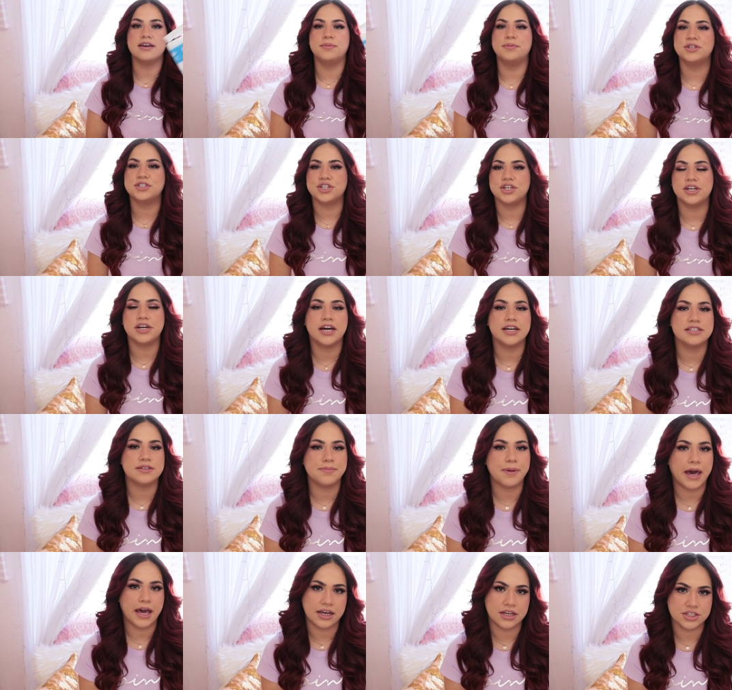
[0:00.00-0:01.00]
I'm gonna show you guys
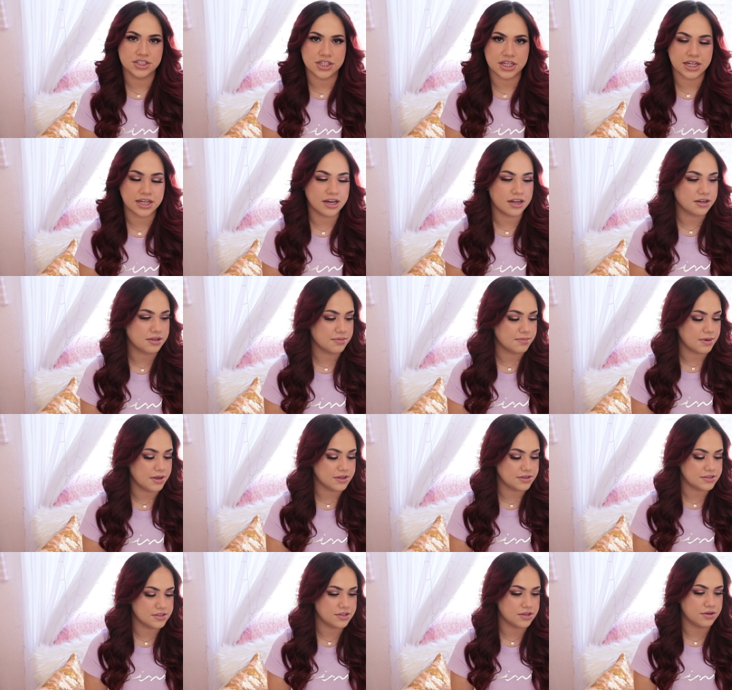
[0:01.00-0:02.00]
a package that I got in the
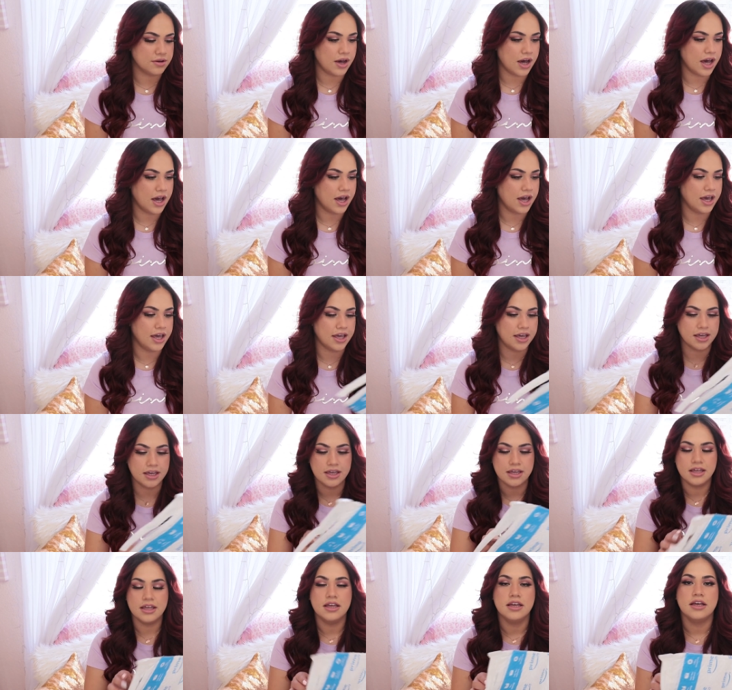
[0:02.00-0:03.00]
mail. So I
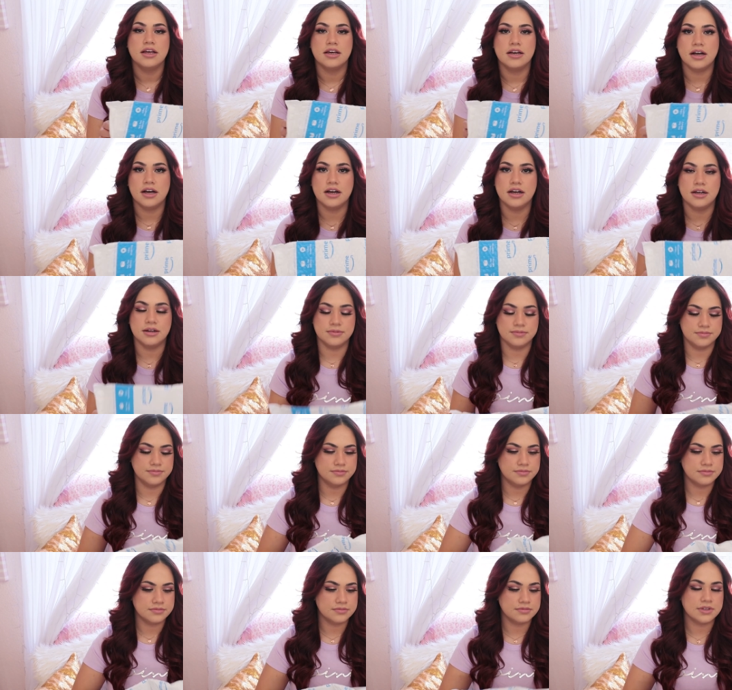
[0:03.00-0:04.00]

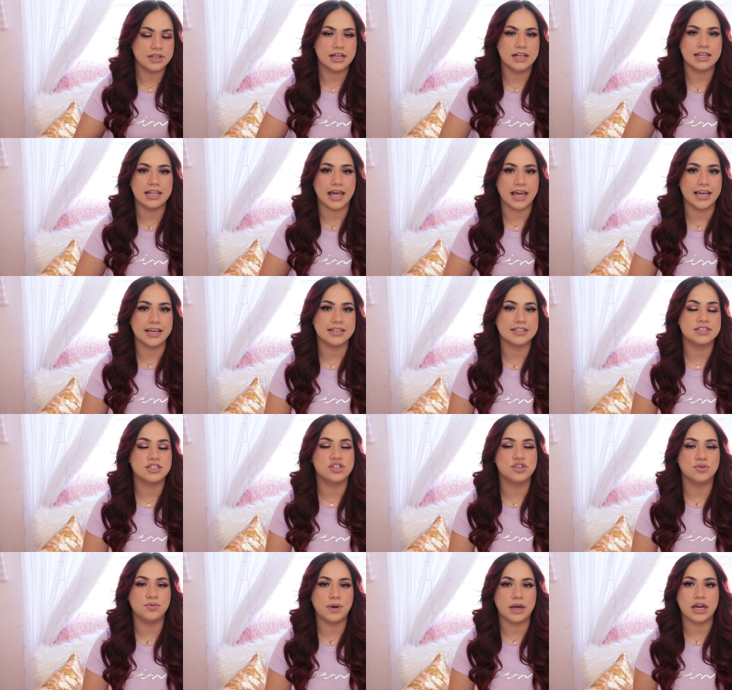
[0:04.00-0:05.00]
um, like
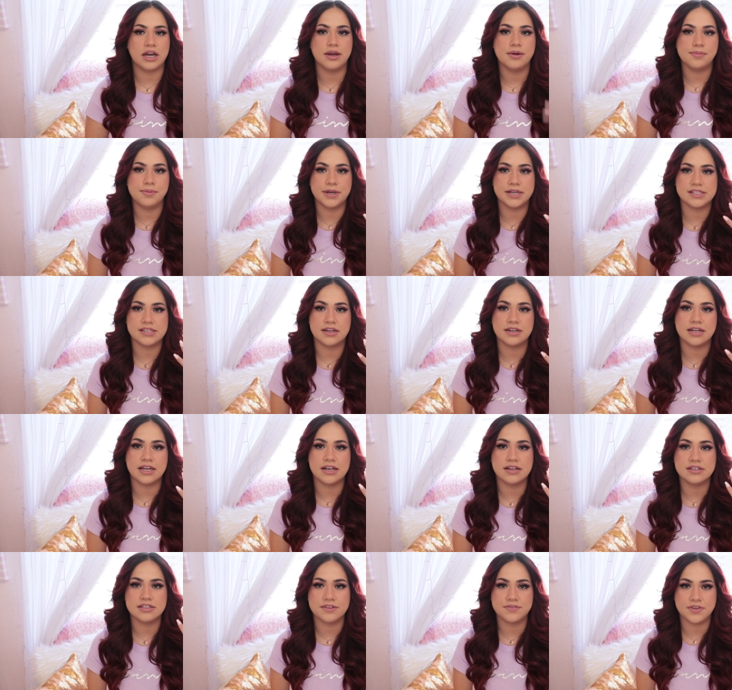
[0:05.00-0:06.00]
to wear press-on
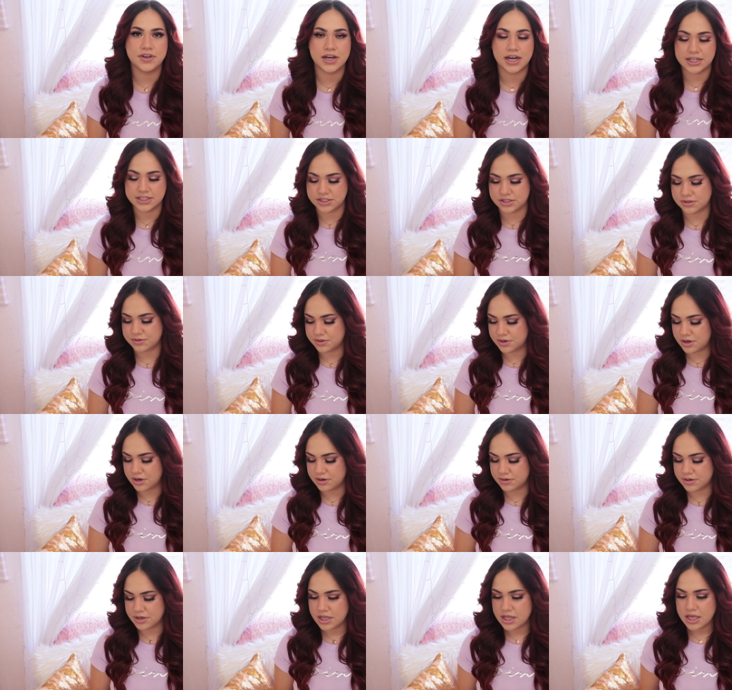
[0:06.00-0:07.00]
nails if you guys don't
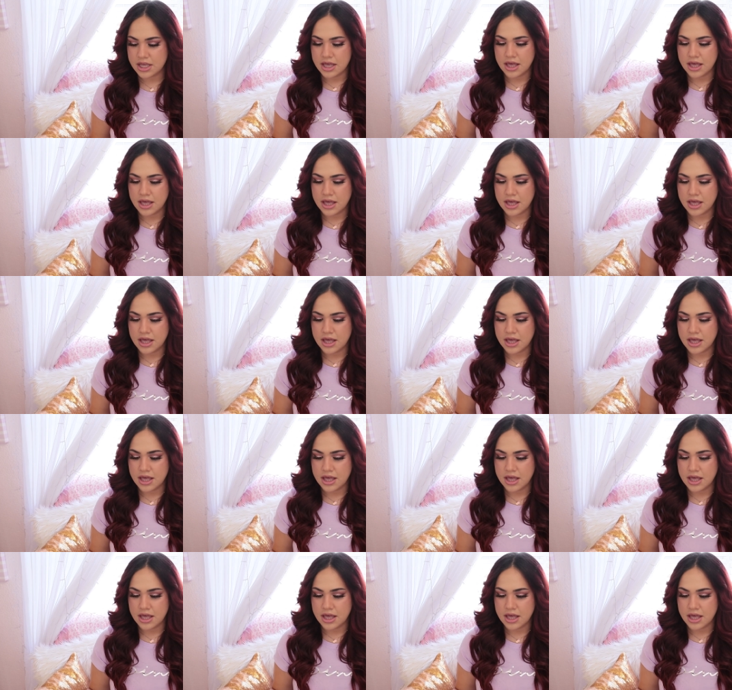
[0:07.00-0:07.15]
know.